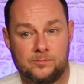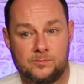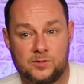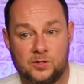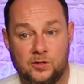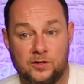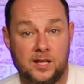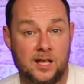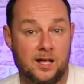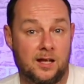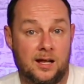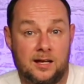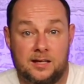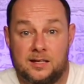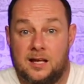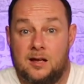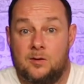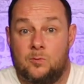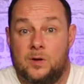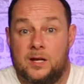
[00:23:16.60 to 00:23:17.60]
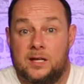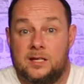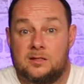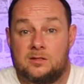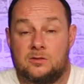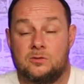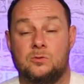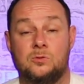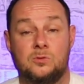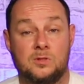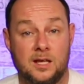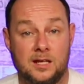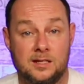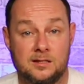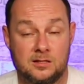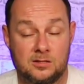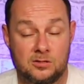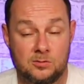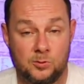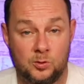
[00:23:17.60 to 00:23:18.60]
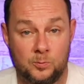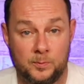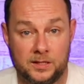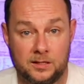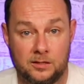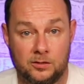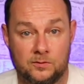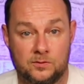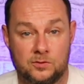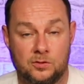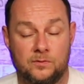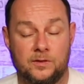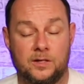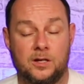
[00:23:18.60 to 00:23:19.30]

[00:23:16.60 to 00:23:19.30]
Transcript: So yeah, I can't wait to get into some more Middle Earth stuff,